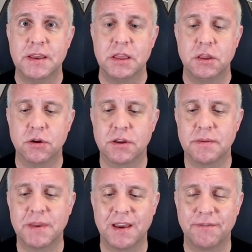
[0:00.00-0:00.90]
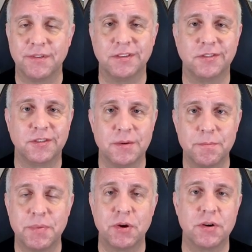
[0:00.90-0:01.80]
you're going to have
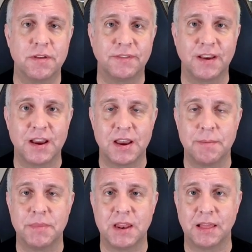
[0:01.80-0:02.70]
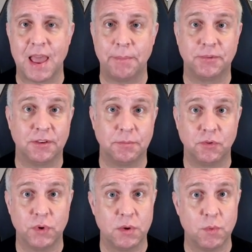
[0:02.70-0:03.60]
some period of time that elapses
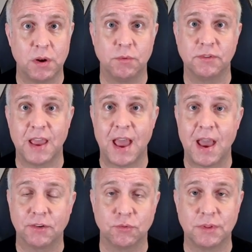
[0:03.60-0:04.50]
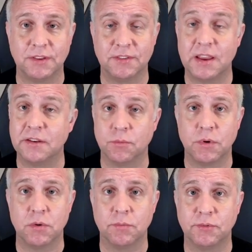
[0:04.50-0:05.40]
between when it was actually sent and
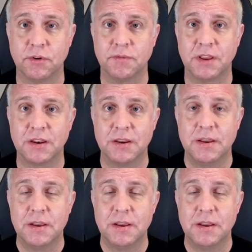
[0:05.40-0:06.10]
when you observed it,